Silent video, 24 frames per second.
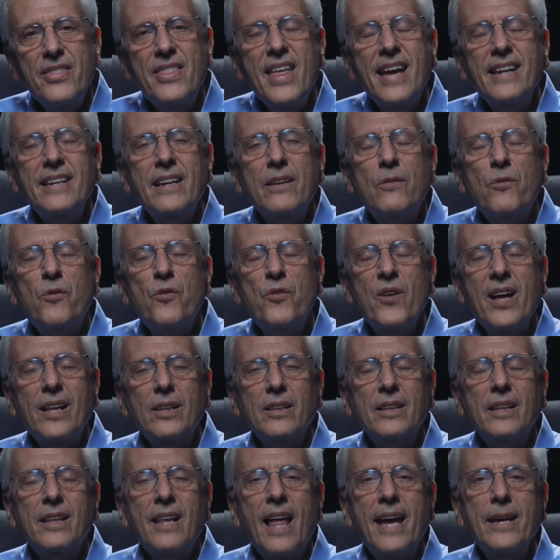than it
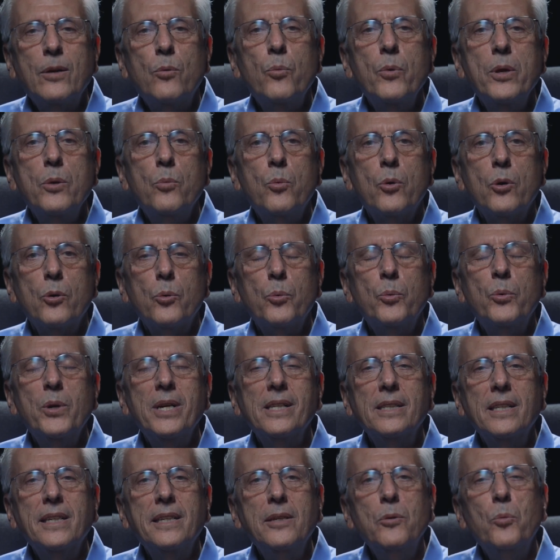felt like we were
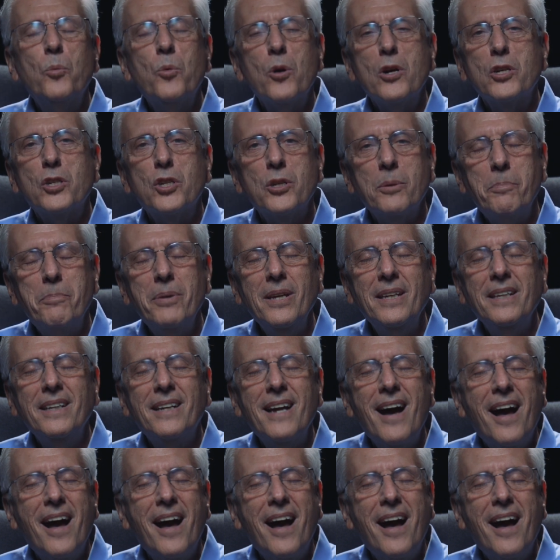really worshiping